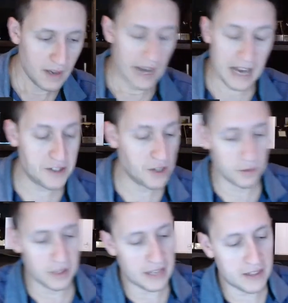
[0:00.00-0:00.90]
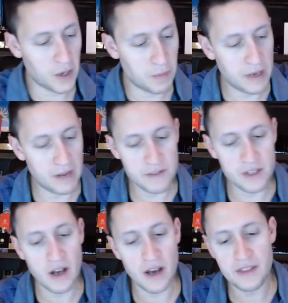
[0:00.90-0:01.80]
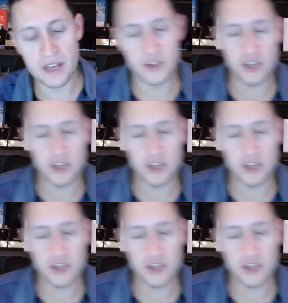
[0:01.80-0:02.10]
I don't like the opening of Sloth and